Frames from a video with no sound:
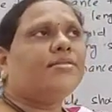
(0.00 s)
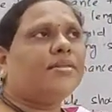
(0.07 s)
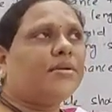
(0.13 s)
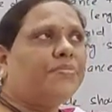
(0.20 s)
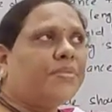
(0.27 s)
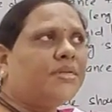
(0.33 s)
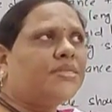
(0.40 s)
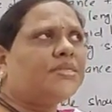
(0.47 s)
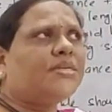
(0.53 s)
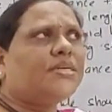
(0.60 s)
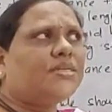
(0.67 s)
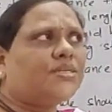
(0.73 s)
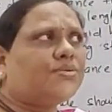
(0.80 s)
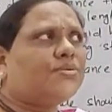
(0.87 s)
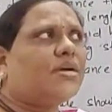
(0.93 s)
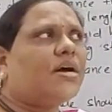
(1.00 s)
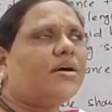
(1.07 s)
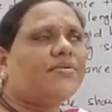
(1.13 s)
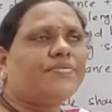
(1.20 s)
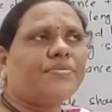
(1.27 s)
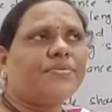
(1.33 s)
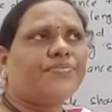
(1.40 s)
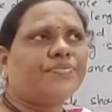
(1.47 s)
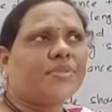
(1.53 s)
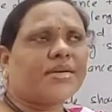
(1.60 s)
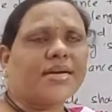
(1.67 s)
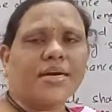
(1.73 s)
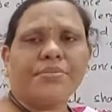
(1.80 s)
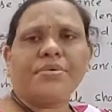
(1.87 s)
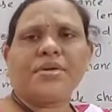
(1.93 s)
That means it should have
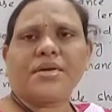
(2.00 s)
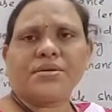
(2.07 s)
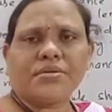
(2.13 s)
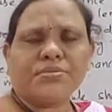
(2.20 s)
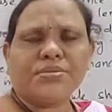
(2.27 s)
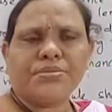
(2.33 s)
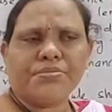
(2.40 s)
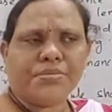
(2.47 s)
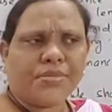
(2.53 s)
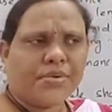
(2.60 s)
the carbon atoms